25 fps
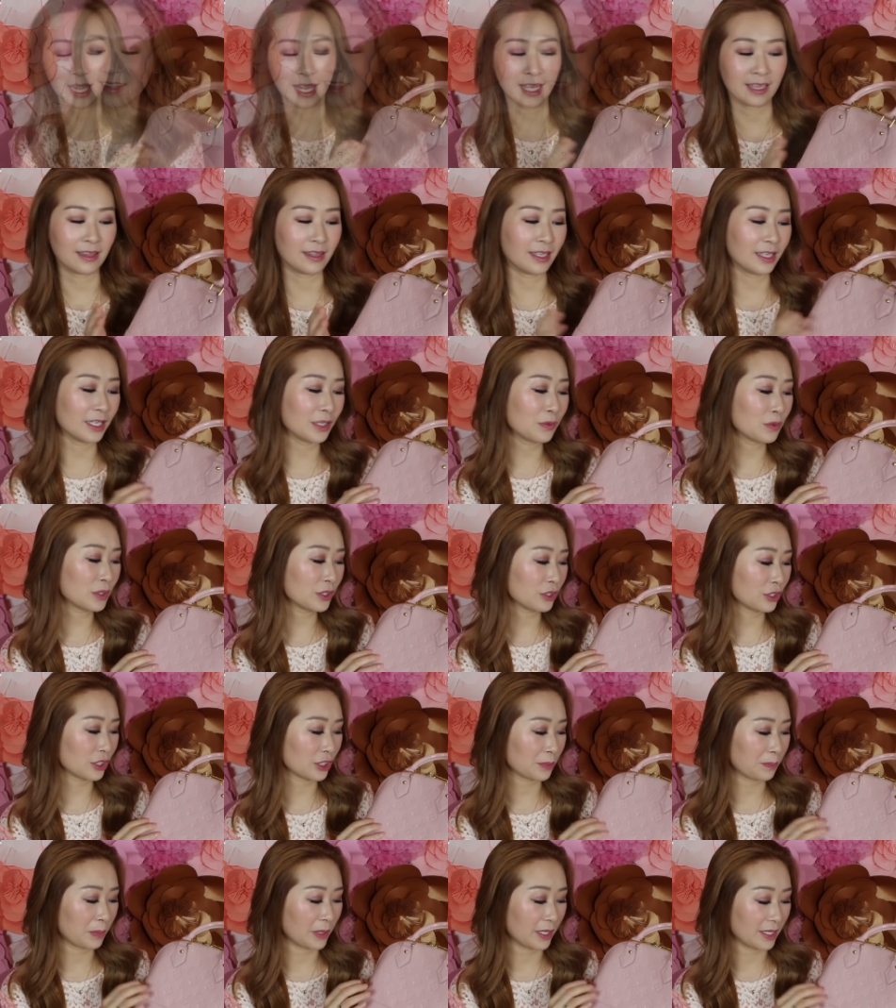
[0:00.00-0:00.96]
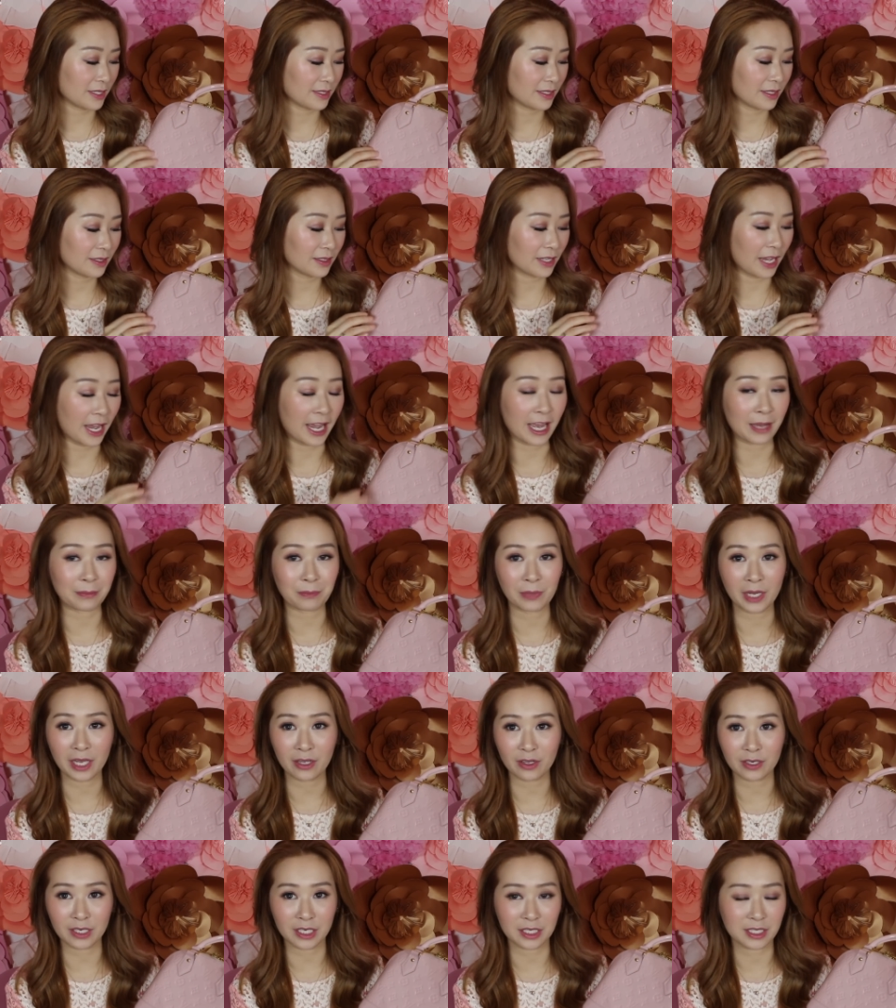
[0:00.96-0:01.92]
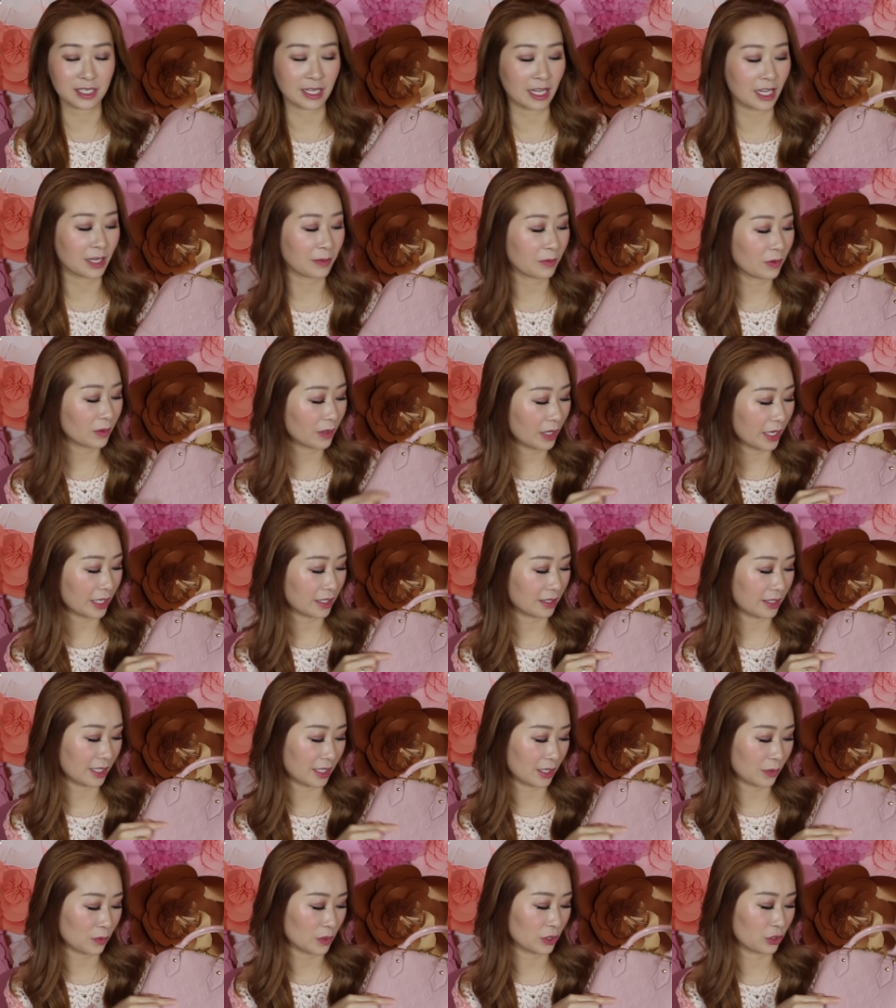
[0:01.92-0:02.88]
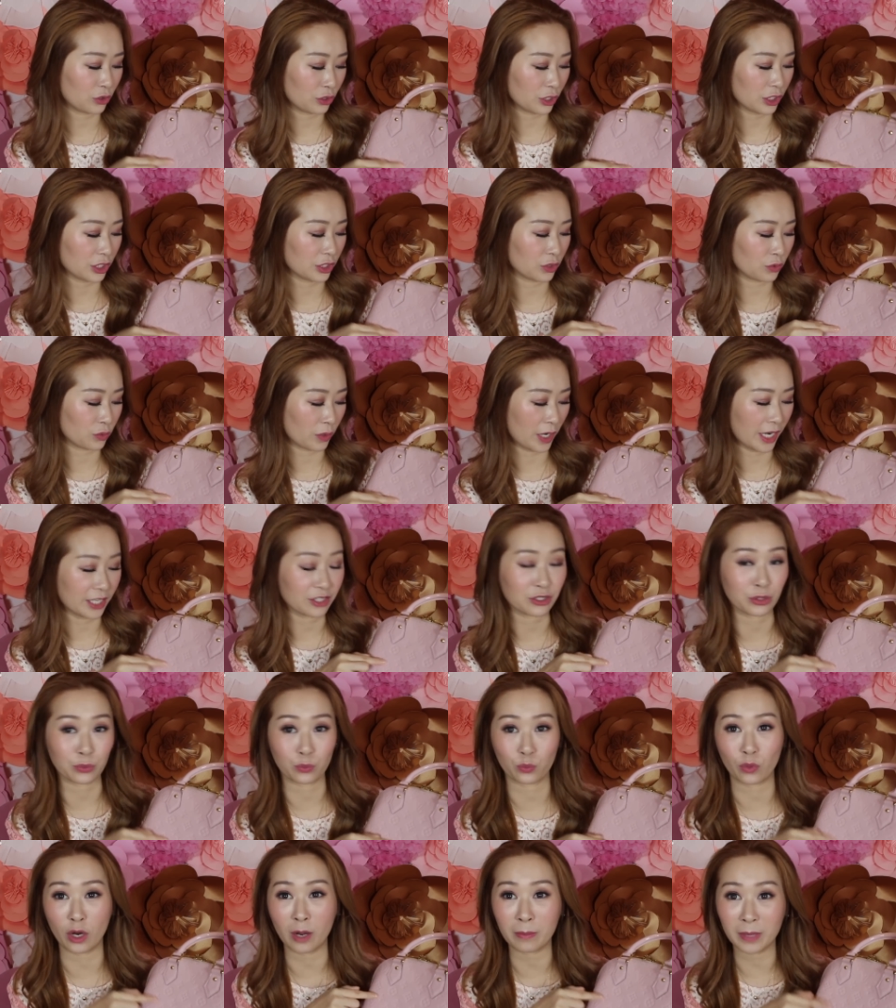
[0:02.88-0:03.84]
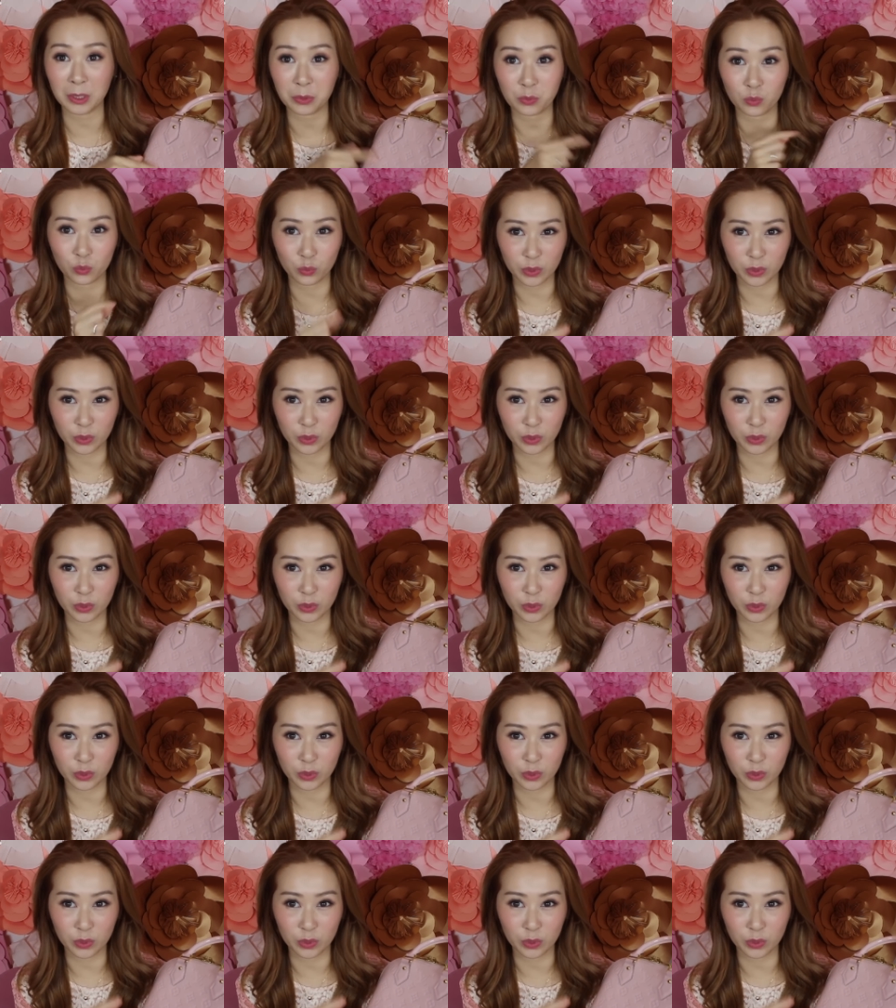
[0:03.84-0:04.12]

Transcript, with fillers: and then I was just placing the handbag on a table and then I was just trying to rub it